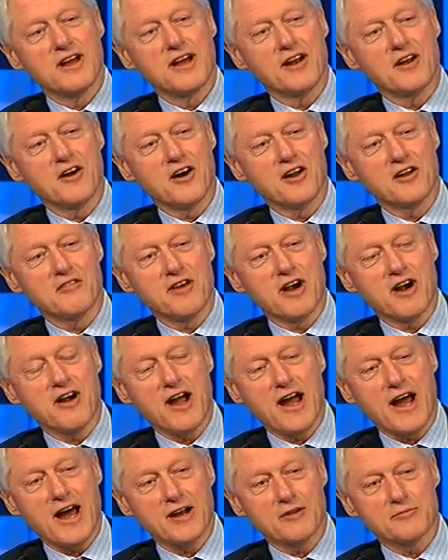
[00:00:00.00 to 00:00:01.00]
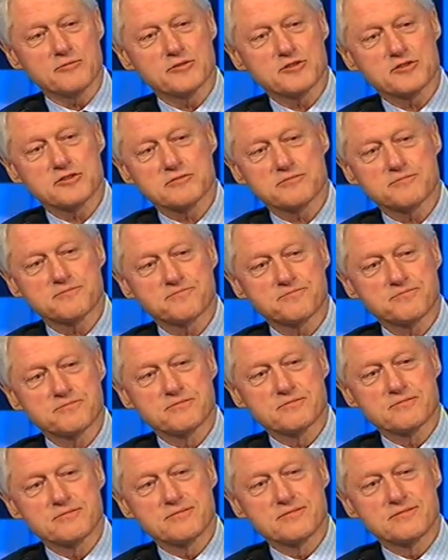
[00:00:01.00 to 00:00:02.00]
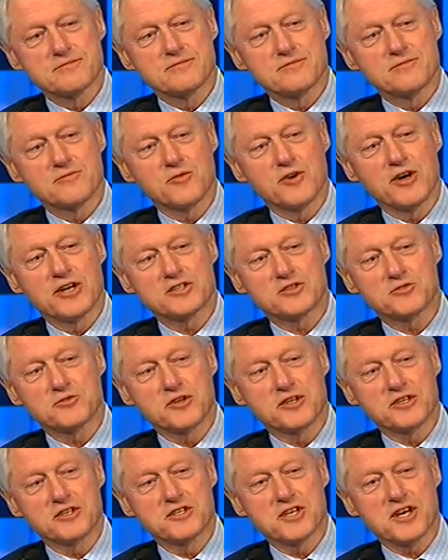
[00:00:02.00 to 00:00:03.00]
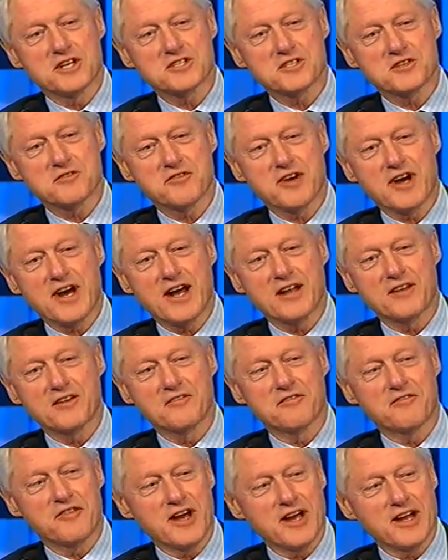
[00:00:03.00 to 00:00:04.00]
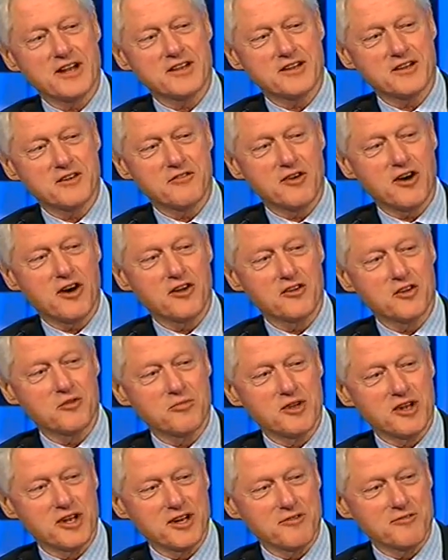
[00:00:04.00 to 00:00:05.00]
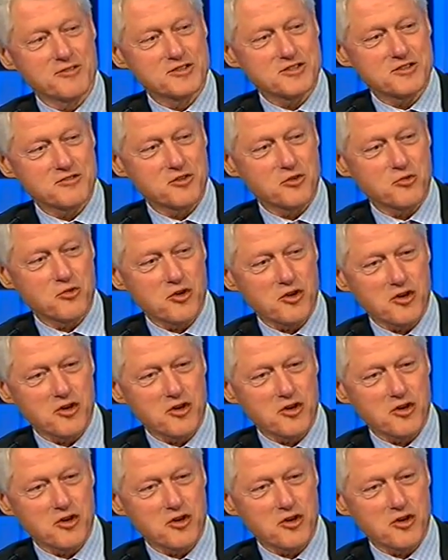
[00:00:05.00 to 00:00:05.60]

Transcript: in all of our atoms, which would justify the faith of all the believers of the